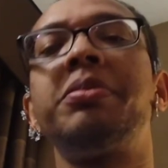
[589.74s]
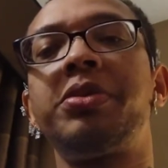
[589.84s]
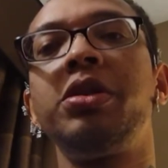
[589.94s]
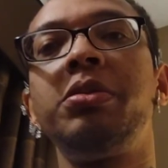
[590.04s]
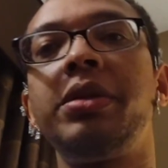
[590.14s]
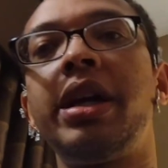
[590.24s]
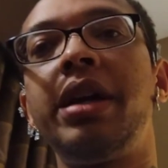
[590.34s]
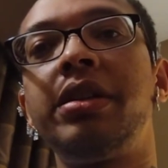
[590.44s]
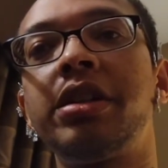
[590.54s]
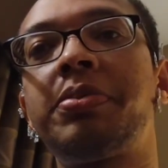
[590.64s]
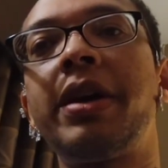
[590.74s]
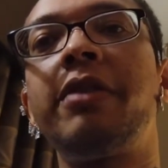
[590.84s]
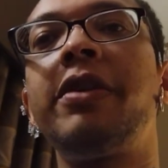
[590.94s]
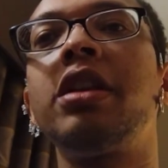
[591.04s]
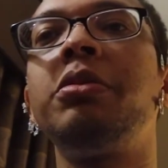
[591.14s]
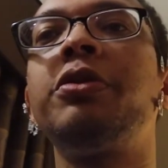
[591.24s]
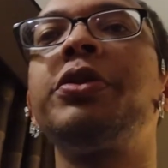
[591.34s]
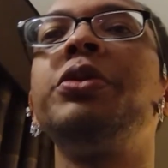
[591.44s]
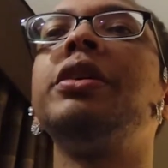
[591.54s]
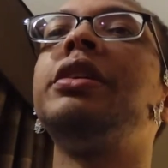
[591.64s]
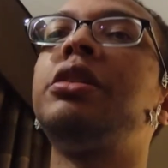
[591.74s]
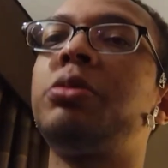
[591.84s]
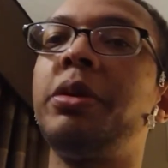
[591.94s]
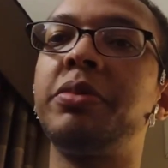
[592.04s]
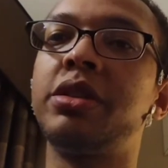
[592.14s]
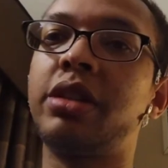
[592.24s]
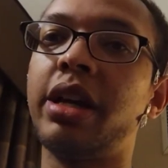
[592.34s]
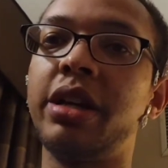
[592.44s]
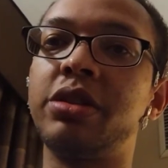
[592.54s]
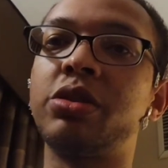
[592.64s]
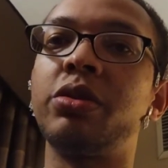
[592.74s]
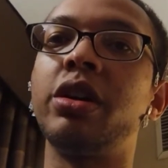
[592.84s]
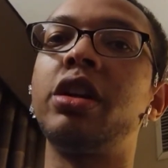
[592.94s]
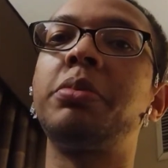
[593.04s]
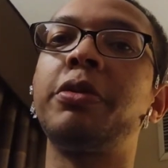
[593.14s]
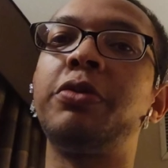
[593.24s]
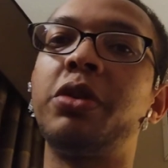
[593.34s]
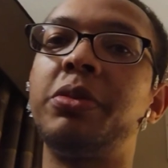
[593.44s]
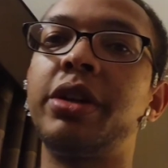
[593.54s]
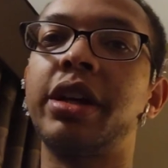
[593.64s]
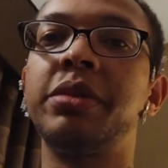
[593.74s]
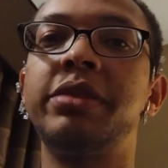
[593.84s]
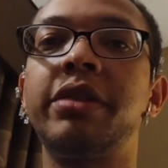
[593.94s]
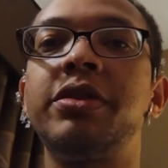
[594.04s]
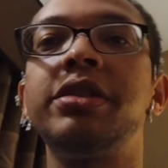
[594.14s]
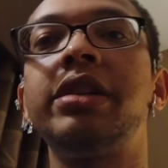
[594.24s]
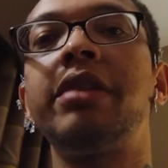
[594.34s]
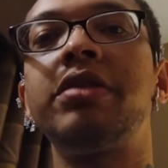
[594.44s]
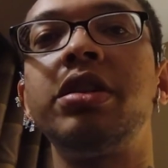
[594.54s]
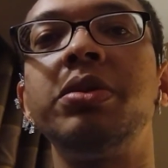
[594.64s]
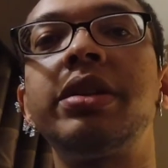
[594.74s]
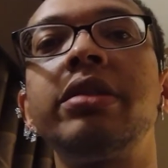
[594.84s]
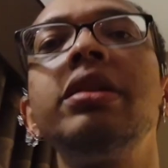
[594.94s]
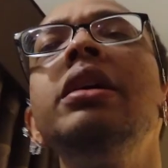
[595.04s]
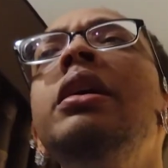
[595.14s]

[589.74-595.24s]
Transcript: a broom and dustpan available for you to at least sweep the stage so the other performer that comes after doesn't have to deal with it.